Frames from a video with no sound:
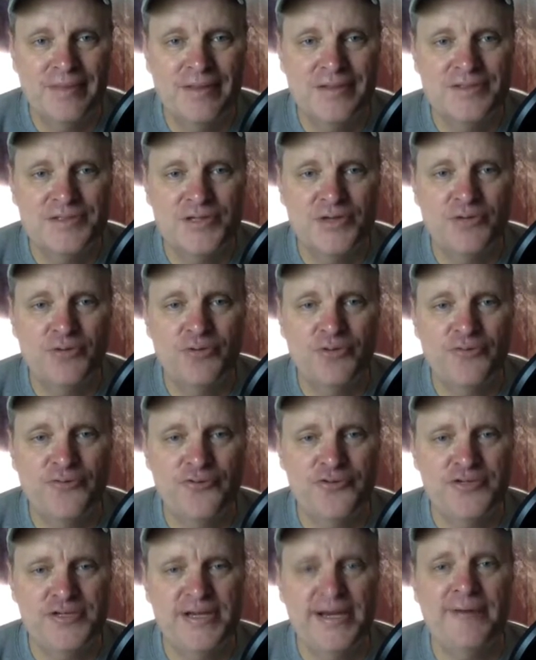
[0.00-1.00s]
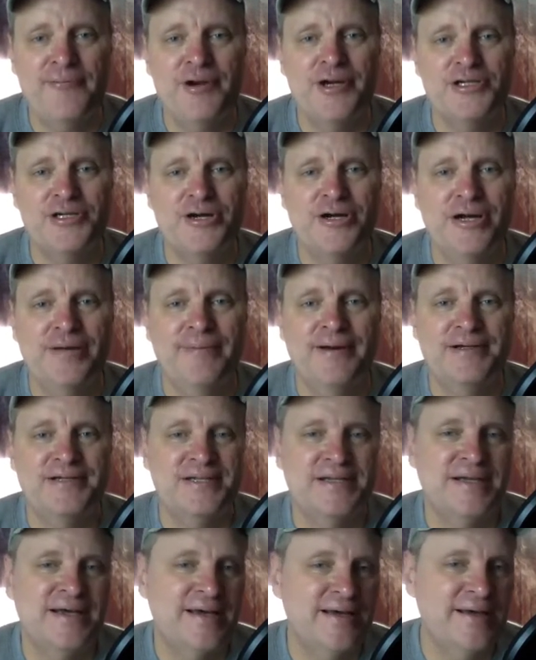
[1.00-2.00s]
So, the first thing I want to talk about
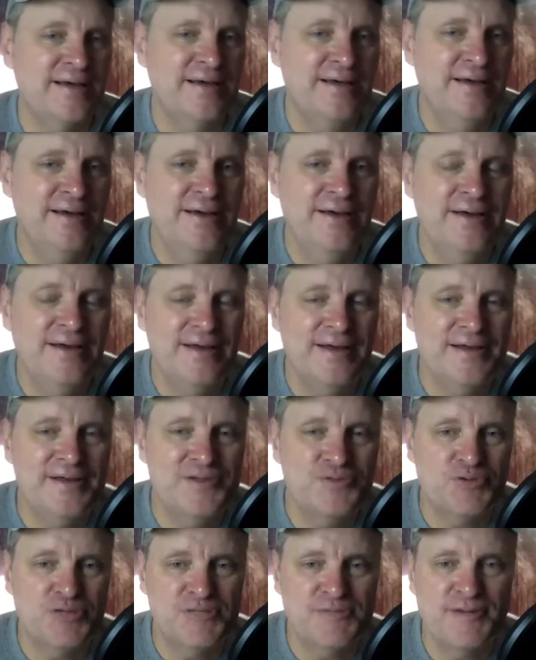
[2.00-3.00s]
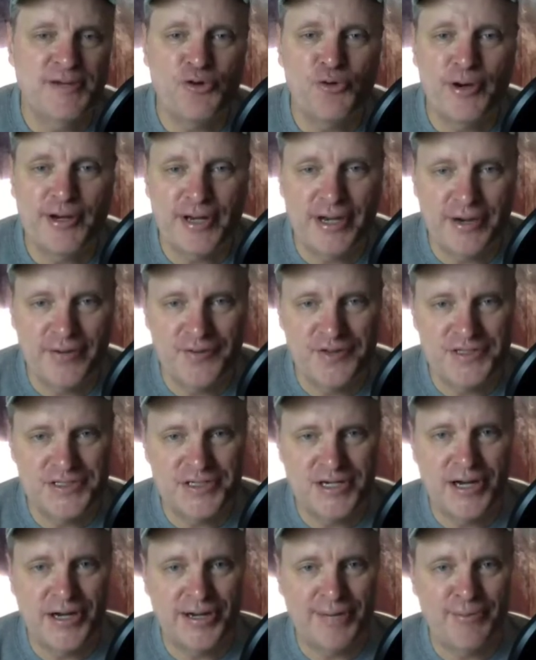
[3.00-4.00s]
today is what's been going on in the
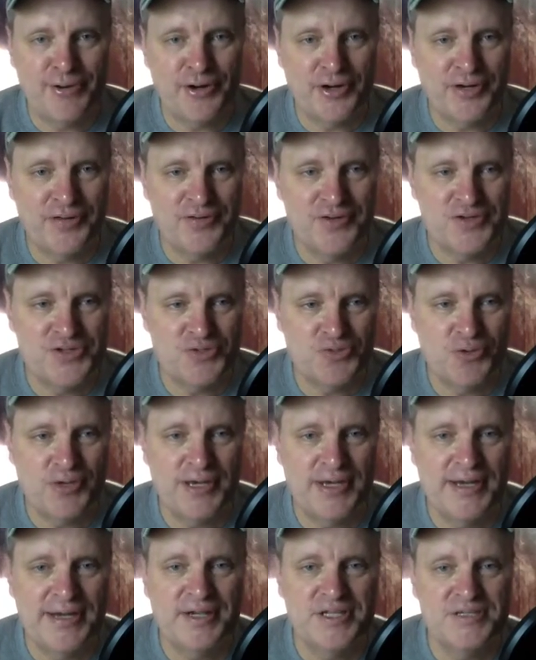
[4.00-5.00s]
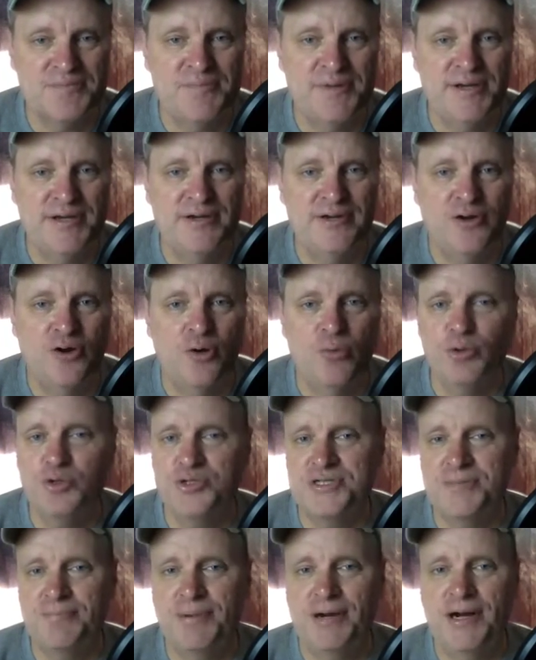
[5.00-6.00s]
stock market this week. And it's been
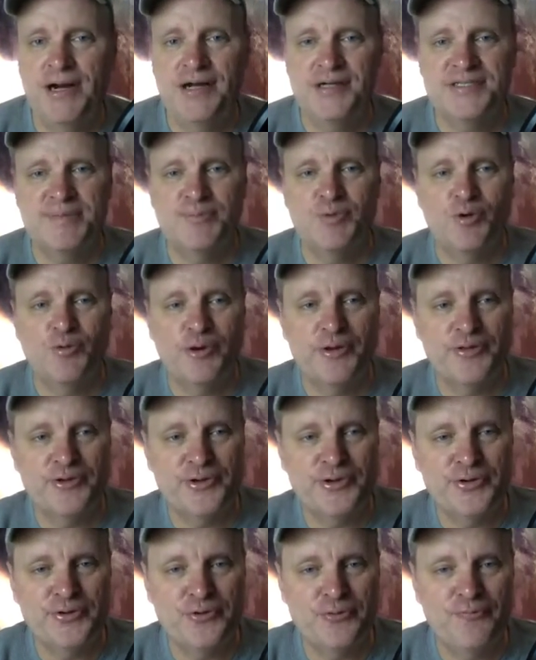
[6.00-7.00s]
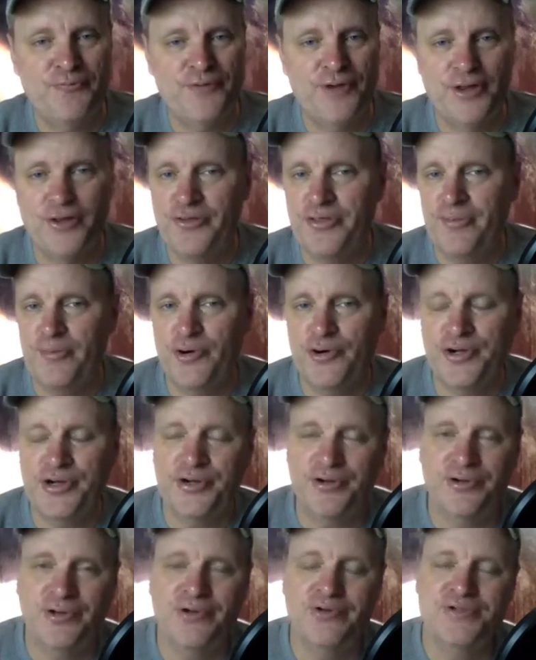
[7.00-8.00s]
almost impossible, whether you follow the
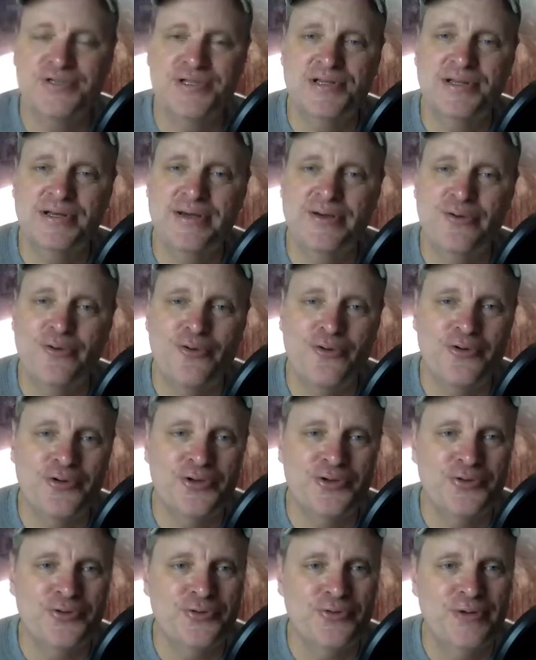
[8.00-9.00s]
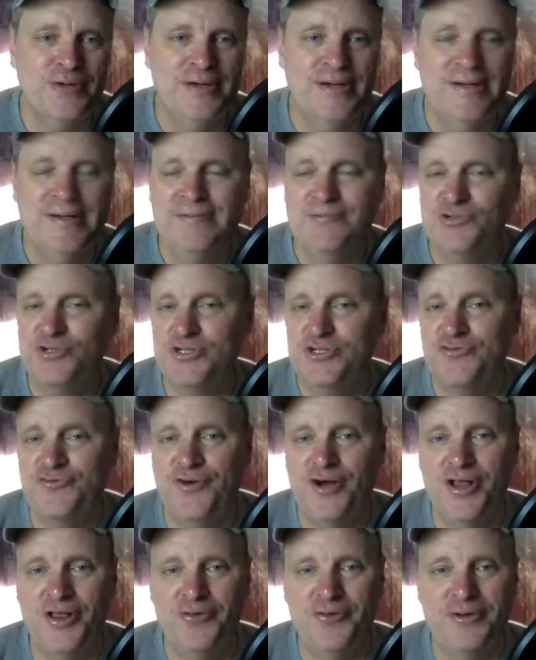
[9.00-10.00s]
market closely or you just
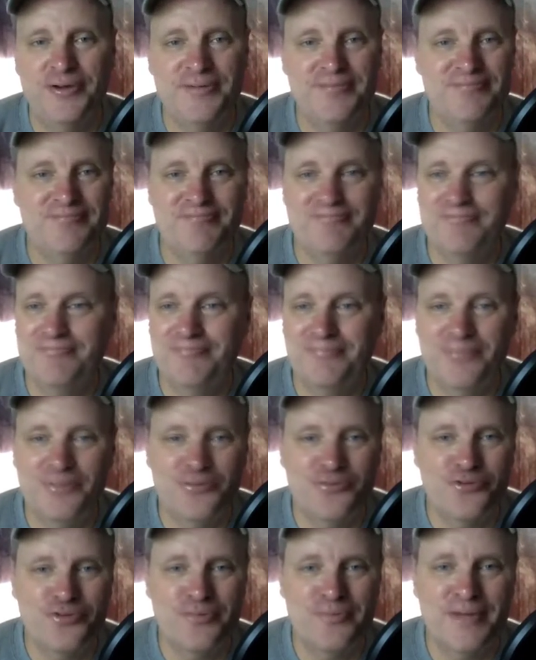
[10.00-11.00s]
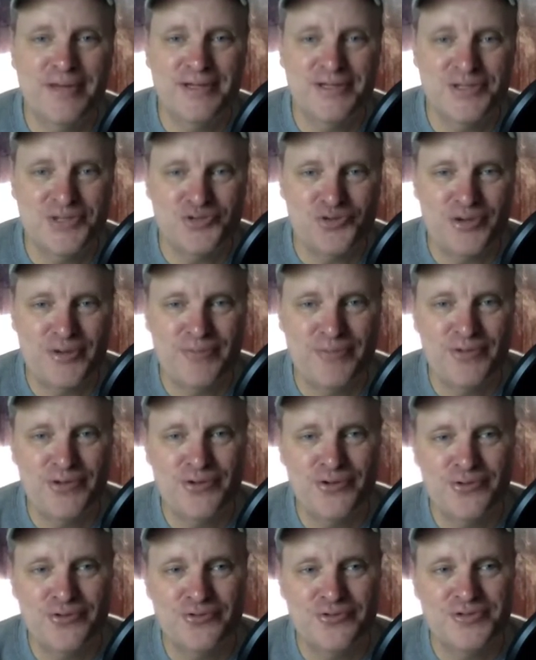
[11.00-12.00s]
follow it through the mainstream
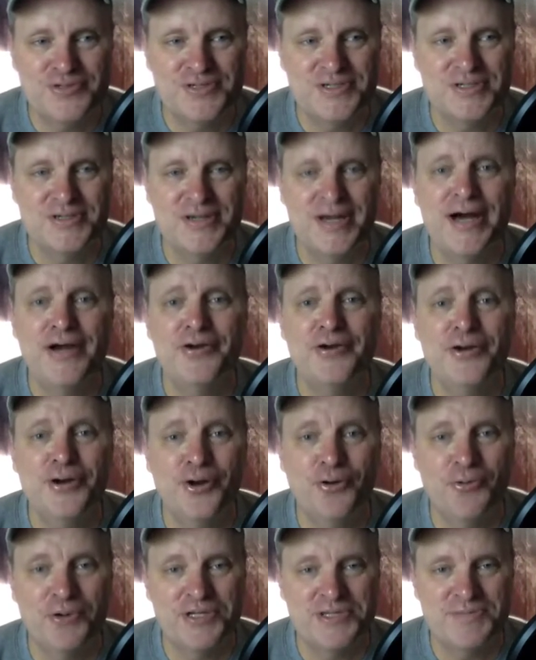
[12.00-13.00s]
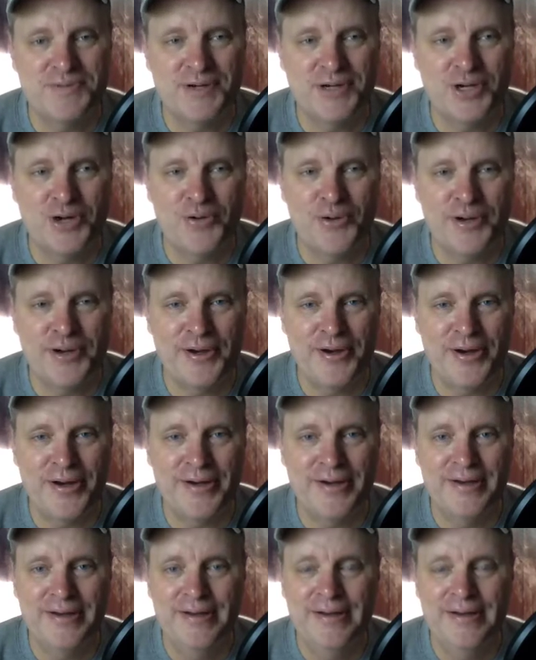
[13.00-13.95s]
news, to not know what's been going on.